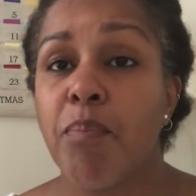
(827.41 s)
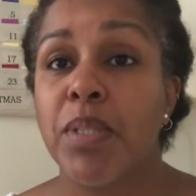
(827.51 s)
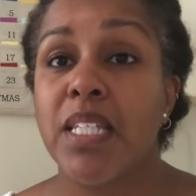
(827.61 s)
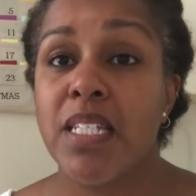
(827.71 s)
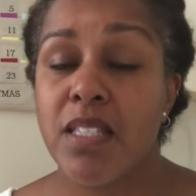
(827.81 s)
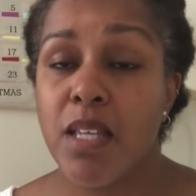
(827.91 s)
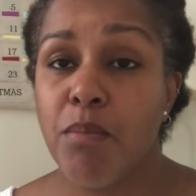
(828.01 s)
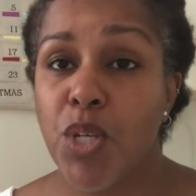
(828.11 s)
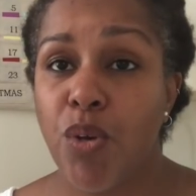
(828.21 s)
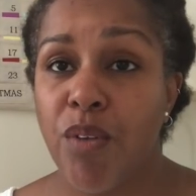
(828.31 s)
Please send
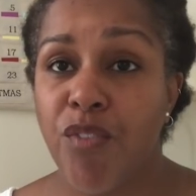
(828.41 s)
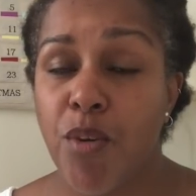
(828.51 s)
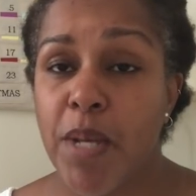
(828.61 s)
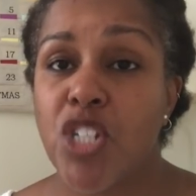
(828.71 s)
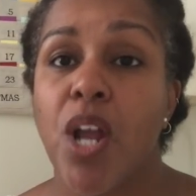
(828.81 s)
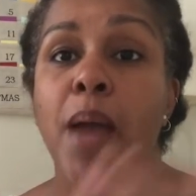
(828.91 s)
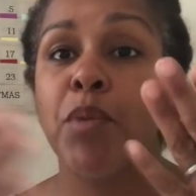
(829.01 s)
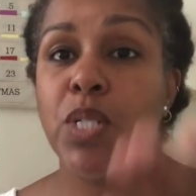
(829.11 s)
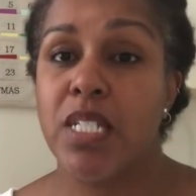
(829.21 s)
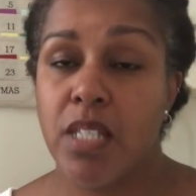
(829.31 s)
me your information. I'm
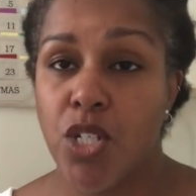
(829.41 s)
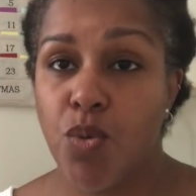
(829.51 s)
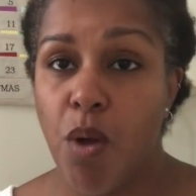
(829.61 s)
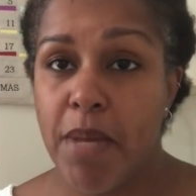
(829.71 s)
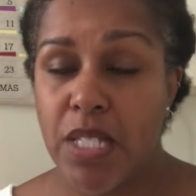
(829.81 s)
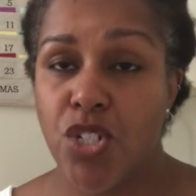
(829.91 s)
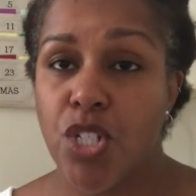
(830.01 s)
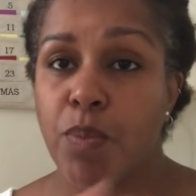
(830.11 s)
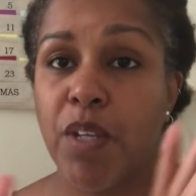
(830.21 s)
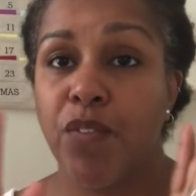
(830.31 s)
going to send you all
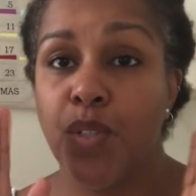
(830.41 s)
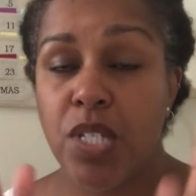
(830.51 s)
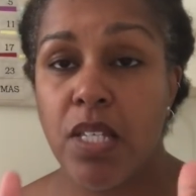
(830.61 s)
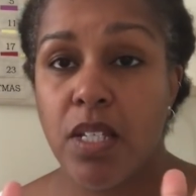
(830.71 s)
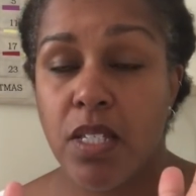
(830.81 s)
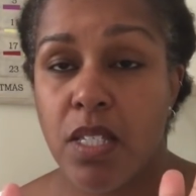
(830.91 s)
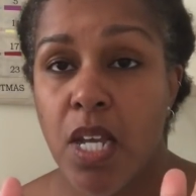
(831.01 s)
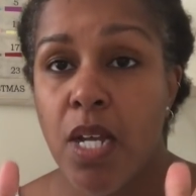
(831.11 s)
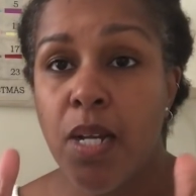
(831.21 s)
messages, but if you see this,